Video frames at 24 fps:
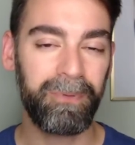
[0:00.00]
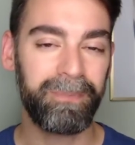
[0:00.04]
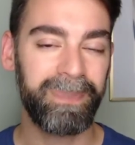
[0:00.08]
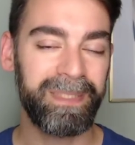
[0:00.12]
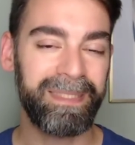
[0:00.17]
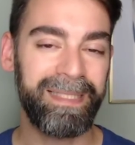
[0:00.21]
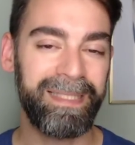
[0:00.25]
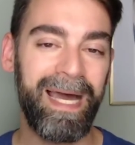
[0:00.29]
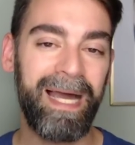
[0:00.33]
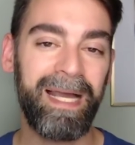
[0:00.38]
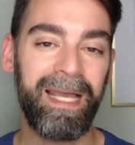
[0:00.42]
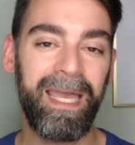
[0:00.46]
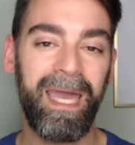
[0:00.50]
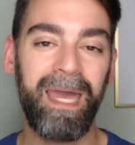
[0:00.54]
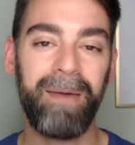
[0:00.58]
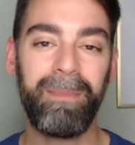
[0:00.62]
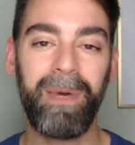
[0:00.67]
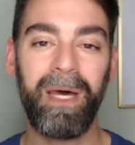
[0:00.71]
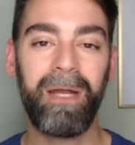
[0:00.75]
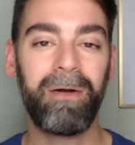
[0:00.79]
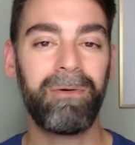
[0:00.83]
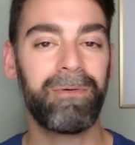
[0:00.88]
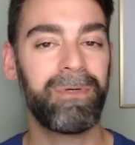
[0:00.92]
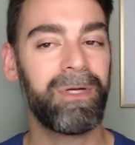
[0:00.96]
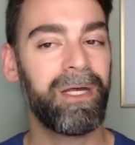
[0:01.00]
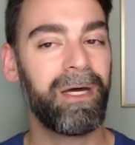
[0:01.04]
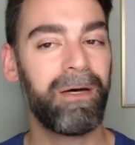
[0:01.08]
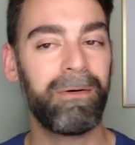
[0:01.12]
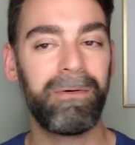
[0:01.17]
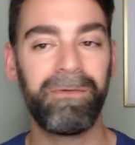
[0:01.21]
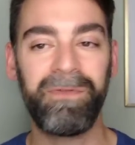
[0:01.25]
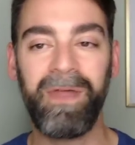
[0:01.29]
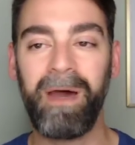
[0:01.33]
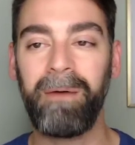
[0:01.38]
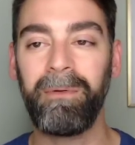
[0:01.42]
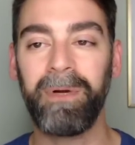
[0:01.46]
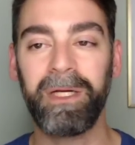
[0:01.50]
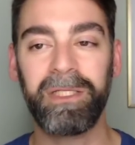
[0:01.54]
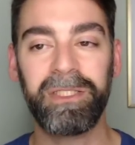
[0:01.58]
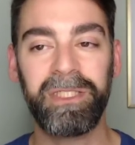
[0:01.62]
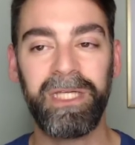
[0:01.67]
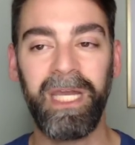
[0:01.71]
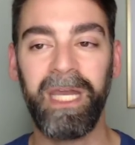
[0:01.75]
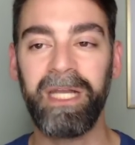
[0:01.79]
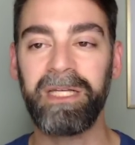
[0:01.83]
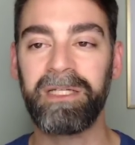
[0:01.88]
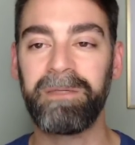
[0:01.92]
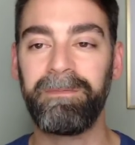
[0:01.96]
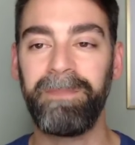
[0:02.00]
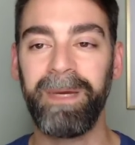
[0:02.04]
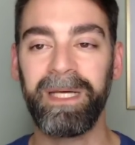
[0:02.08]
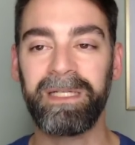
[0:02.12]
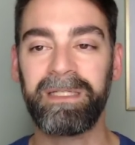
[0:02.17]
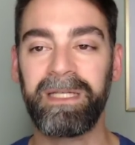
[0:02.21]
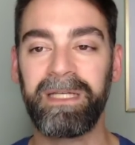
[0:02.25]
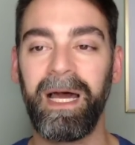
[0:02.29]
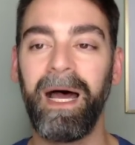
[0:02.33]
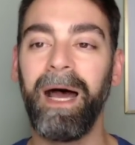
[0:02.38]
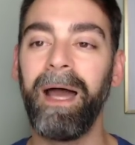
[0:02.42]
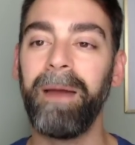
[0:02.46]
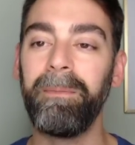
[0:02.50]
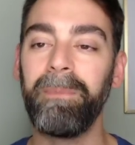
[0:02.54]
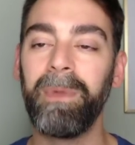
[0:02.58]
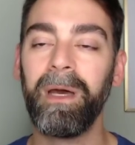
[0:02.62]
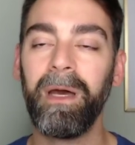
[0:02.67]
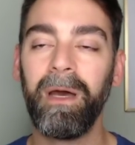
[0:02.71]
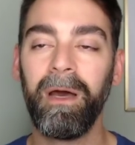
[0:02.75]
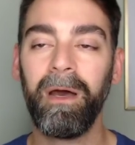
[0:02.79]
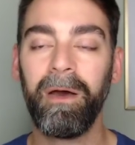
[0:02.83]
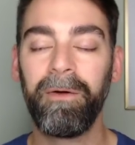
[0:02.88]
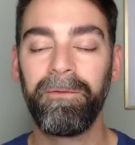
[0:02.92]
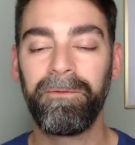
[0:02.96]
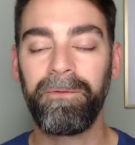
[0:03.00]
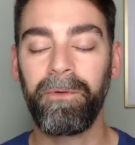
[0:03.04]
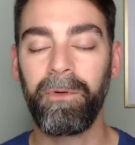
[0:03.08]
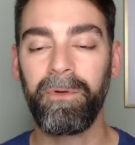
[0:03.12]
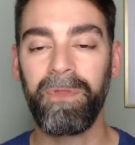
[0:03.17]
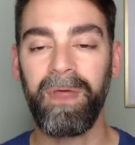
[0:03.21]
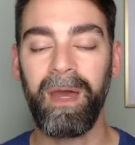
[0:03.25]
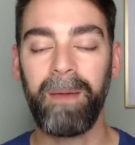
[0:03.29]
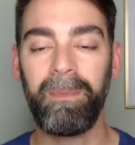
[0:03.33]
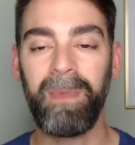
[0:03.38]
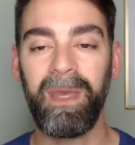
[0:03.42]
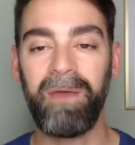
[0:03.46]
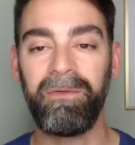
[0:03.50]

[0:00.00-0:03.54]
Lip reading: but that game, I don't know if that would have changed big time for them,